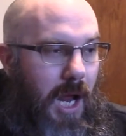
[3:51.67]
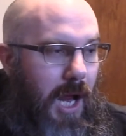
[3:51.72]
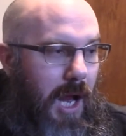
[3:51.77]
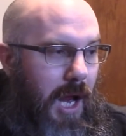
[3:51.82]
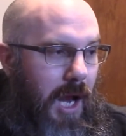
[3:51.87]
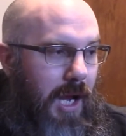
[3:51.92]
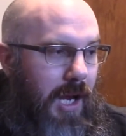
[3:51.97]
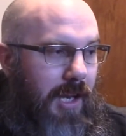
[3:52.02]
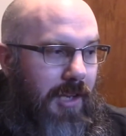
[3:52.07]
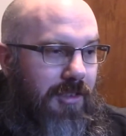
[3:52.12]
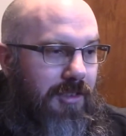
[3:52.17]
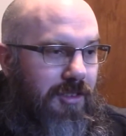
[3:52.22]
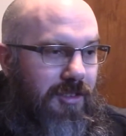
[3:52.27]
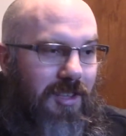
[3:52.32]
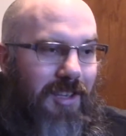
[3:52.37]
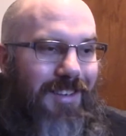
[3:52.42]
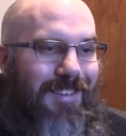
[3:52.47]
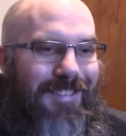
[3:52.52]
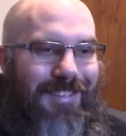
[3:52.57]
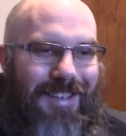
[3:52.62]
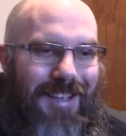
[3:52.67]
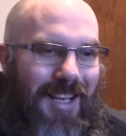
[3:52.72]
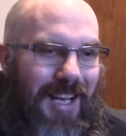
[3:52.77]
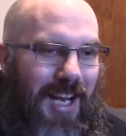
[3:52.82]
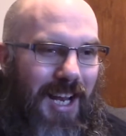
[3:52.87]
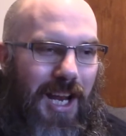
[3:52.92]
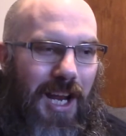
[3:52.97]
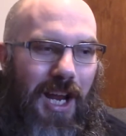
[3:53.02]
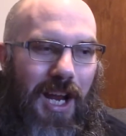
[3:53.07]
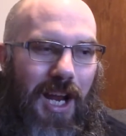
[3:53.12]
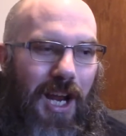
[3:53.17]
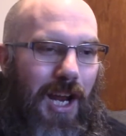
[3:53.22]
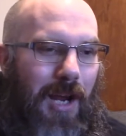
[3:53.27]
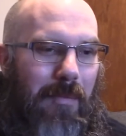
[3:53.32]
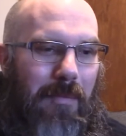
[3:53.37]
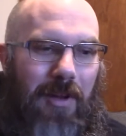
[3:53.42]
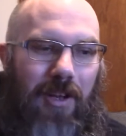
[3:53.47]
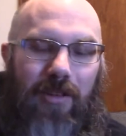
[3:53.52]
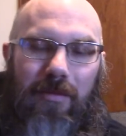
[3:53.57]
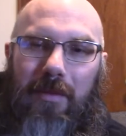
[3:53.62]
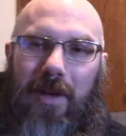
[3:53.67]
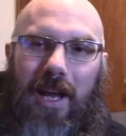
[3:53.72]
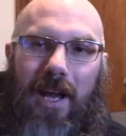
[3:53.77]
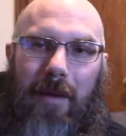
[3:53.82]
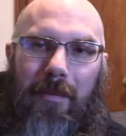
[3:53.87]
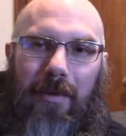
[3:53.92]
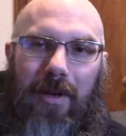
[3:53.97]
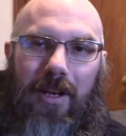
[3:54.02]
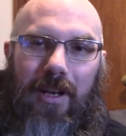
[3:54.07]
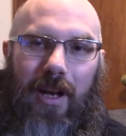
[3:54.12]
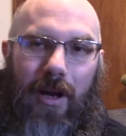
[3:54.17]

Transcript: and it makes me happy.